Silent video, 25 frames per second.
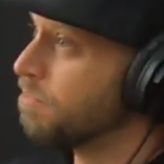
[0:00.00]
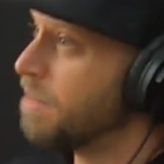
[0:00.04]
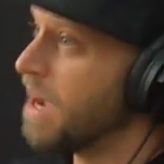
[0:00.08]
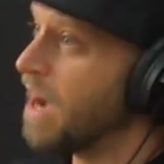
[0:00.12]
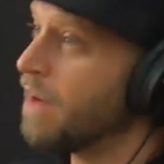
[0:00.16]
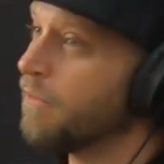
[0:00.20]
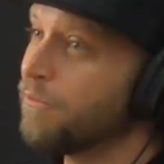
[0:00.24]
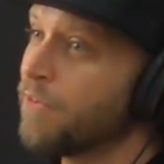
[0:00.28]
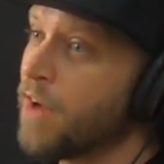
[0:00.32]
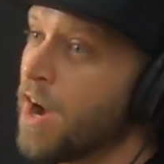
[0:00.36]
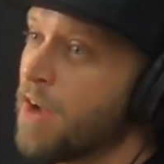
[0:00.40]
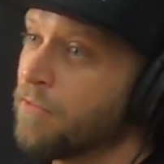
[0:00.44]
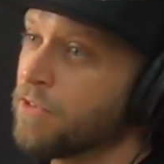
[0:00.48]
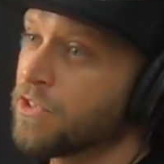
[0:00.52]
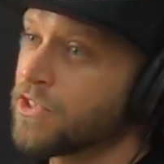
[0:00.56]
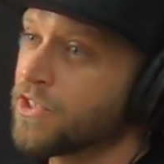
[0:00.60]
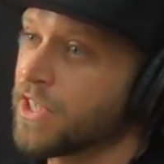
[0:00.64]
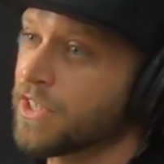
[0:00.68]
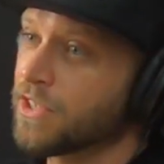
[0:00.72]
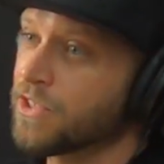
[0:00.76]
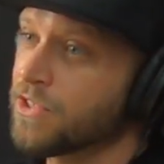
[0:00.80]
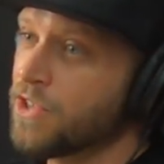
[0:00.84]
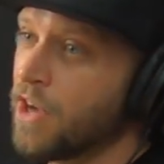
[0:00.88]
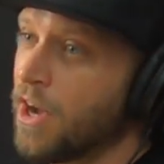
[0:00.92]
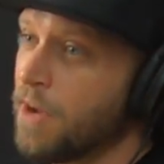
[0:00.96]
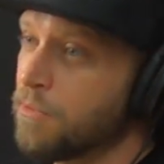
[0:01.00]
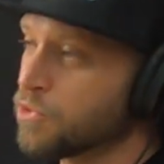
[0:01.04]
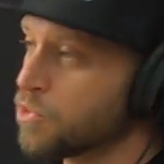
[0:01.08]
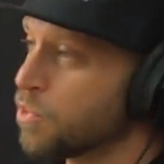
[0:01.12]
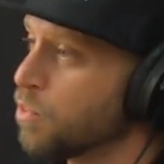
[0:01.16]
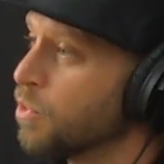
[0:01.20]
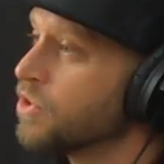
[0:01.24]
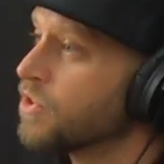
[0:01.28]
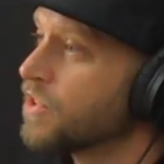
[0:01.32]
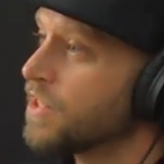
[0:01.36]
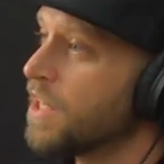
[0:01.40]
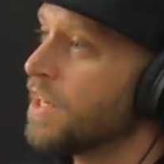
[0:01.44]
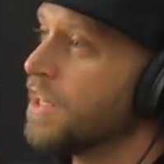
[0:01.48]
about five or six times
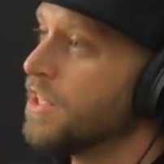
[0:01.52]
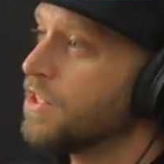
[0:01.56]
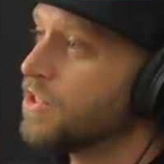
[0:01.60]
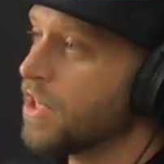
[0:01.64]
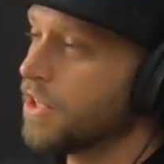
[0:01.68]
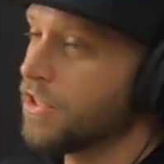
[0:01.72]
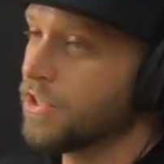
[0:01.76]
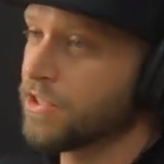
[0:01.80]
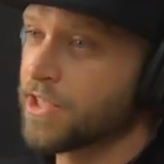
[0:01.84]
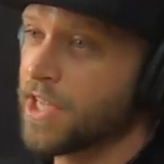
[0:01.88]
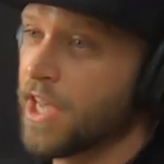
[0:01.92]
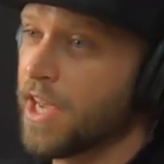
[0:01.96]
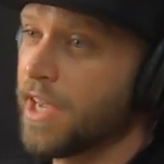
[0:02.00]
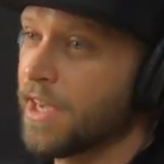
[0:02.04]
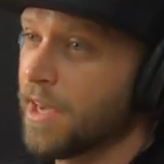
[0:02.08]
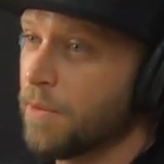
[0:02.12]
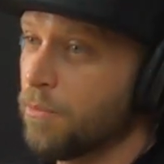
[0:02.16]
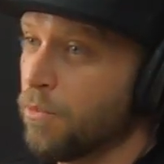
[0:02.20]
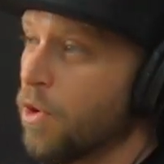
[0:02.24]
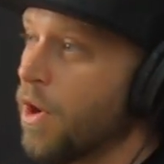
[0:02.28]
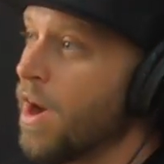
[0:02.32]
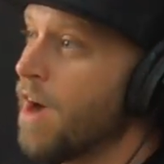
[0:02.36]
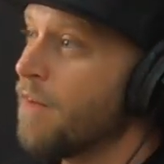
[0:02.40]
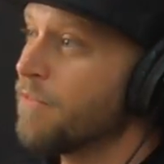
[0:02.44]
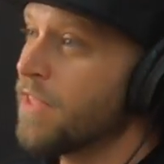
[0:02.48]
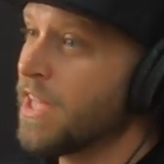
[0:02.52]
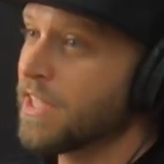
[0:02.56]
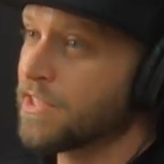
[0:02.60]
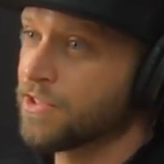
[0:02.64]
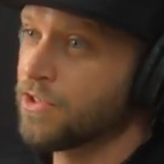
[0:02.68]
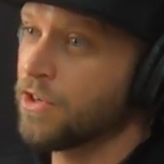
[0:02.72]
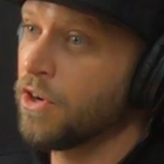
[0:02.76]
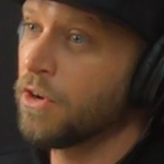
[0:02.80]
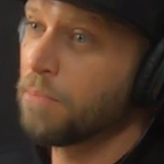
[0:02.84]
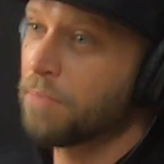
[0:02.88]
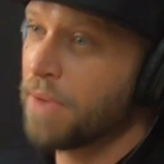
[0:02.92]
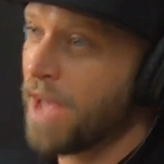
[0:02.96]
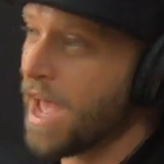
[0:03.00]
where we'll send each other something and we'll have that
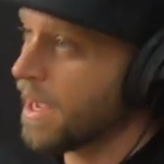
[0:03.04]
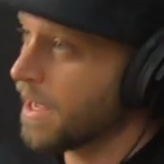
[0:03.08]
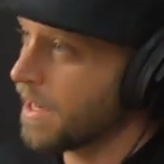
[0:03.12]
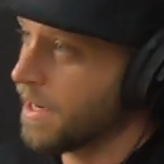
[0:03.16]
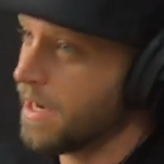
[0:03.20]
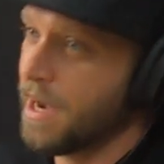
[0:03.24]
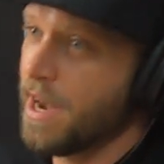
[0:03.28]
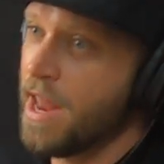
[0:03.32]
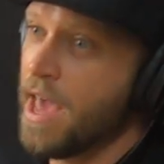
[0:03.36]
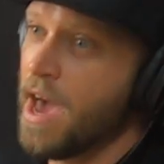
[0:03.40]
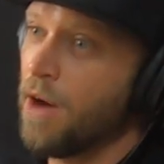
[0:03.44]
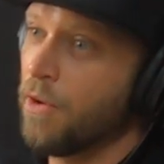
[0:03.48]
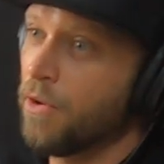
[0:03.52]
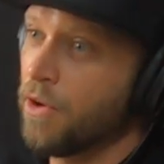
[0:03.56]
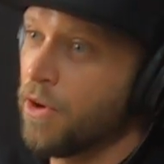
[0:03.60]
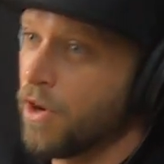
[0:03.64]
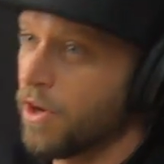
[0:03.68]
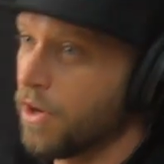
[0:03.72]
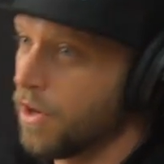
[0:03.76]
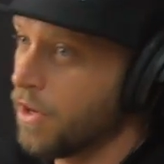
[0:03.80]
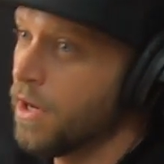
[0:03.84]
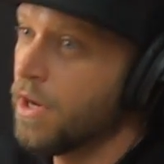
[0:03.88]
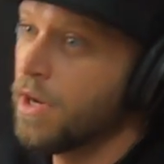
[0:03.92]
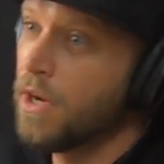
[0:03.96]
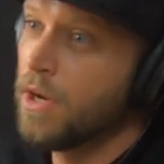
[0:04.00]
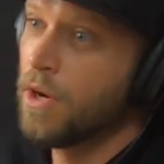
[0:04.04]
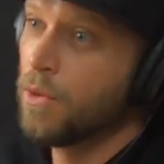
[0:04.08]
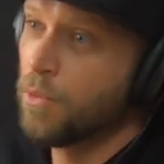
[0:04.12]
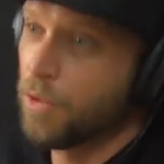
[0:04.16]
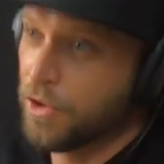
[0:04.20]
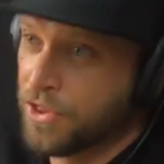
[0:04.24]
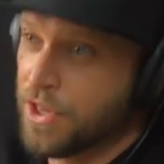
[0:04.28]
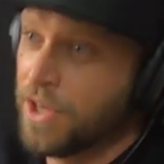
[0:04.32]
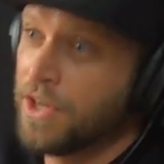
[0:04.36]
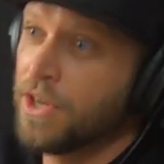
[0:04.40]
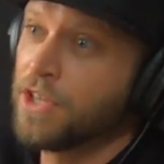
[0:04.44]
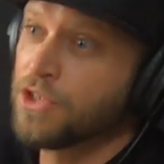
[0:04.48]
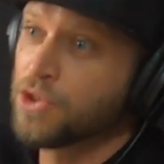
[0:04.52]
song back in an hour or
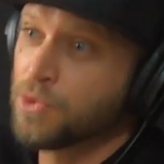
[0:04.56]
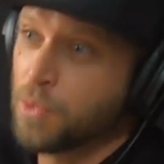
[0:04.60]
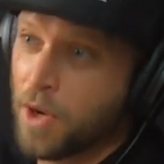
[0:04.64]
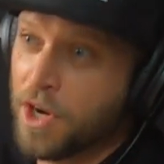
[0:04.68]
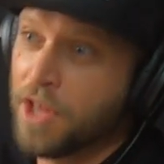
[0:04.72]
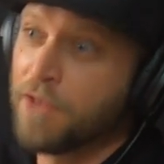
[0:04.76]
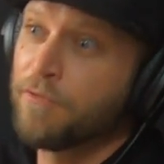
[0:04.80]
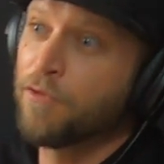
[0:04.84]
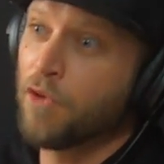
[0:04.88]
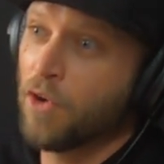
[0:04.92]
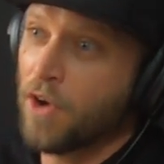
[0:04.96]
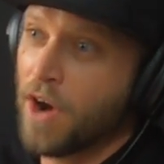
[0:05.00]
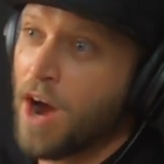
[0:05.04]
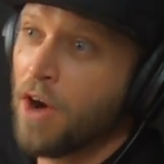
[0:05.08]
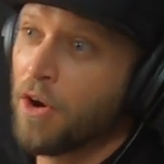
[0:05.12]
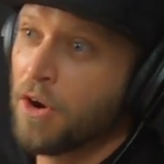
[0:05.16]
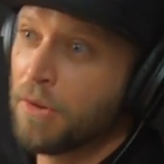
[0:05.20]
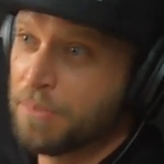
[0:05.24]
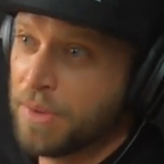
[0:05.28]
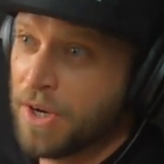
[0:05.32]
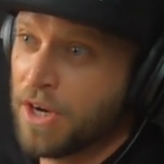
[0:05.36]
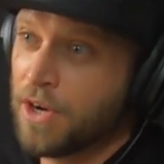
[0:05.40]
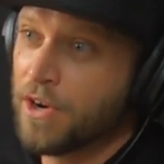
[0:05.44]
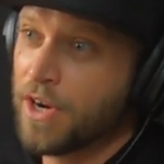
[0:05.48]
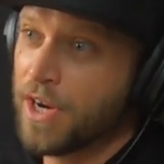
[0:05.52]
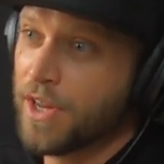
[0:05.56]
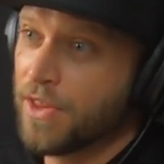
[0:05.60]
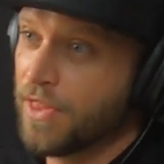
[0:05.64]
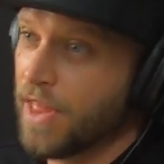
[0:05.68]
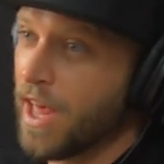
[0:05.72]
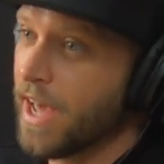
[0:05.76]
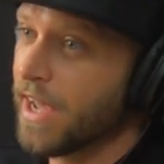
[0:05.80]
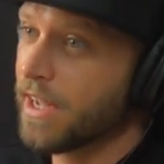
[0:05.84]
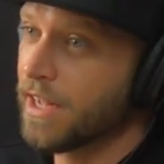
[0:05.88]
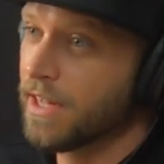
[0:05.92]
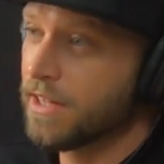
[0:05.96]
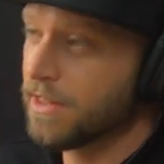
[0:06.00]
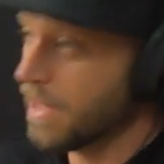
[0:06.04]
within a 24 hour period,
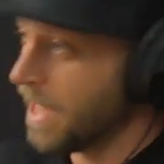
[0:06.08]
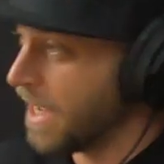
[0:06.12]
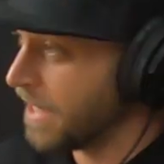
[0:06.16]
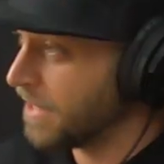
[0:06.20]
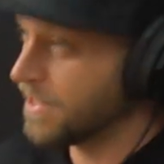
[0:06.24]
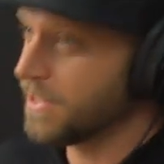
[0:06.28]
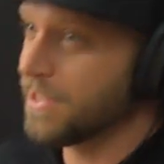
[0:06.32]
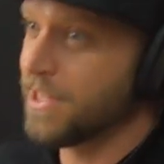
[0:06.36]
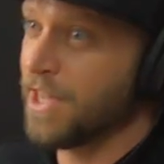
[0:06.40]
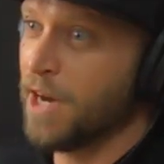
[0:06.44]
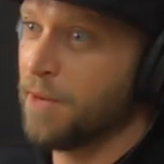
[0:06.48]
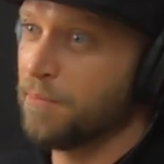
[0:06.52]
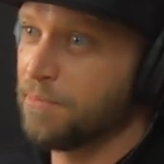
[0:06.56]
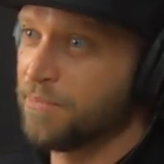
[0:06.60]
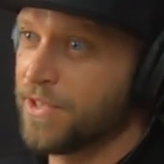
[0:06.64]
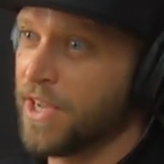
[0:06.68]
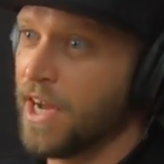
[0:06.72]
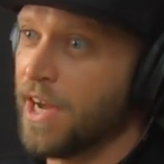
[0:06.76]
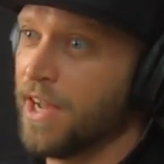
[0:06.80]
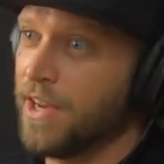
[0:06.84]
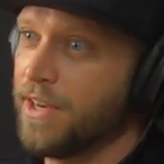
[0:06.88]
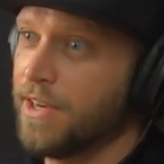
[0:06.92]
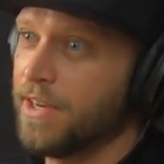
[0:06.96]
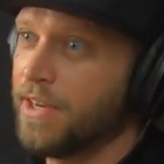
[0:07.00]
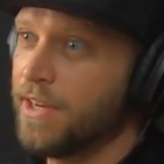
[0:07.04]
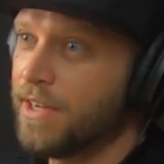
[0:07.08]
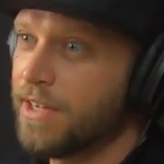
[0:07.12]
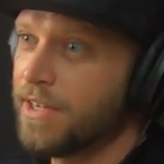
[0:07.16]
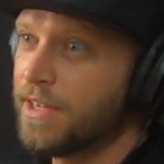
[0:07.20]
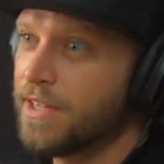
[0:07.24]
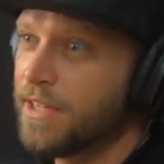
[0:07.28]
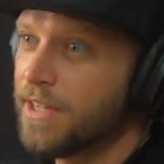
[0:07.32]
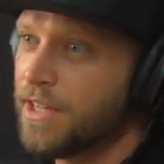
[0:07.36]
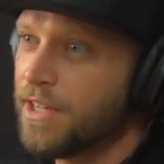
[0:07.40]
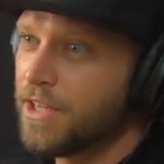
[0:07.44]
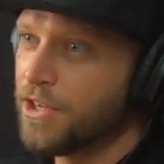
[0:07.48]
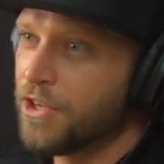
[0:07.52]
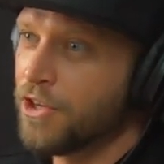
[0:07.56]
like laced up, done,
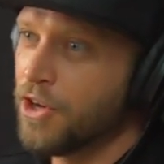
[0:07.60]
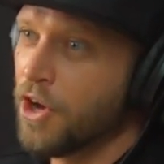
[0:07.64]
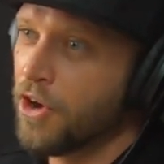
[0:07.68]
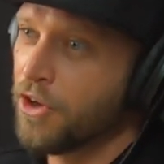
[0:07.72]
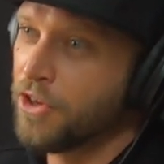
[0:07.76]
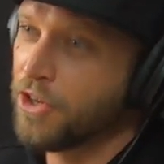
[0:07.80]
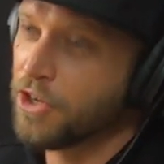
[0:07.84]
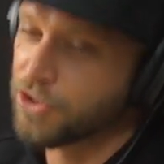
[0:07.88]
you know.